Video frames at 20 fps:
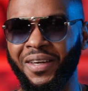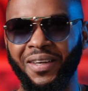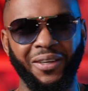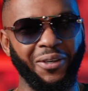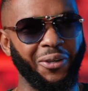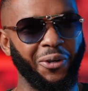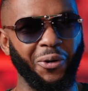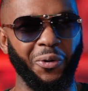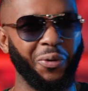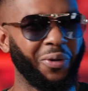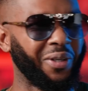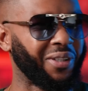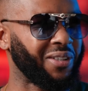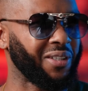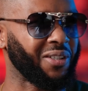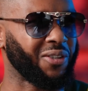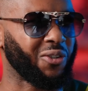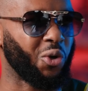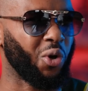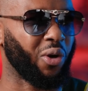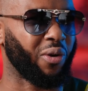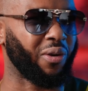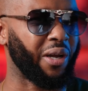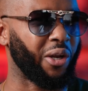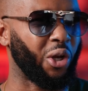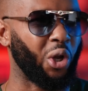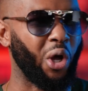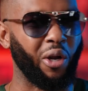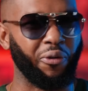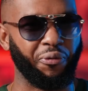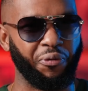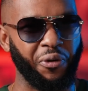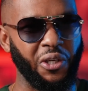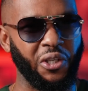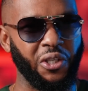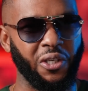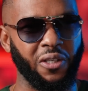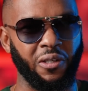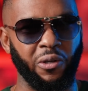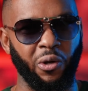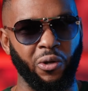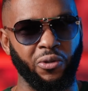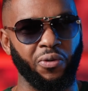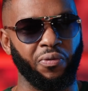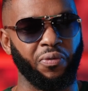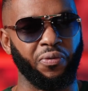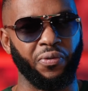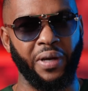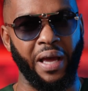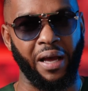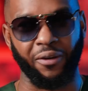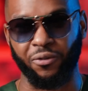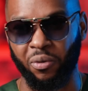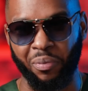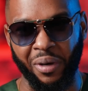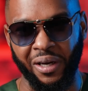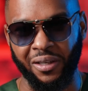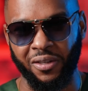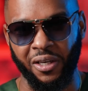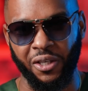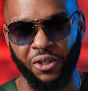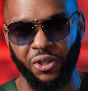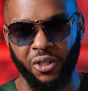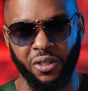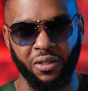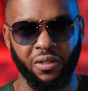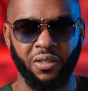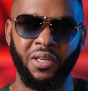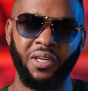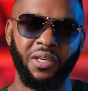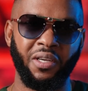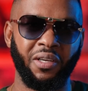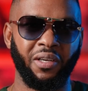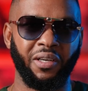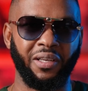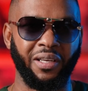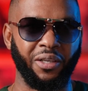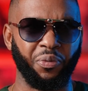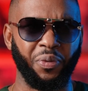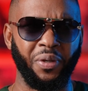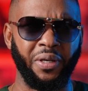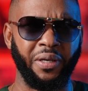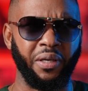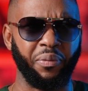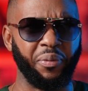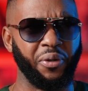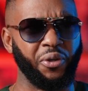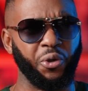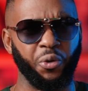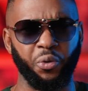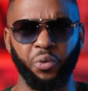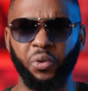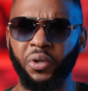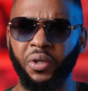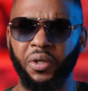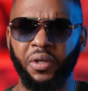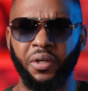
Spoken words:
It's got a lot of features, lots of customization. It doesn't really limit you.